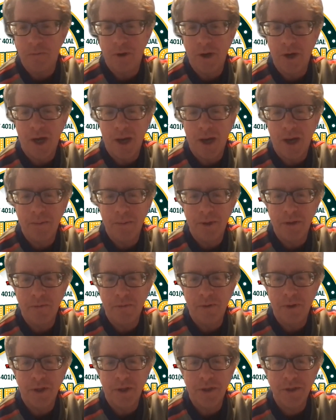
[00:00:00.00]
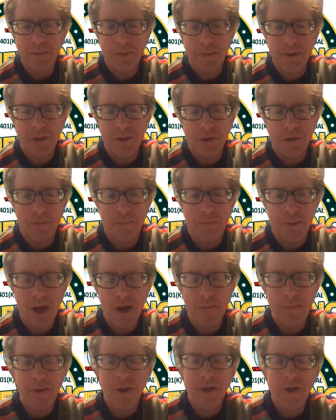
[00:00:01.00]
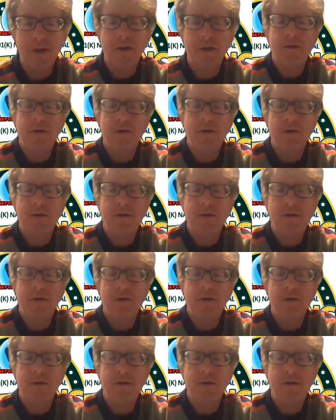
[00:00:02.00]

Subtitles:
whatnot, but were they supposed to do a biopic?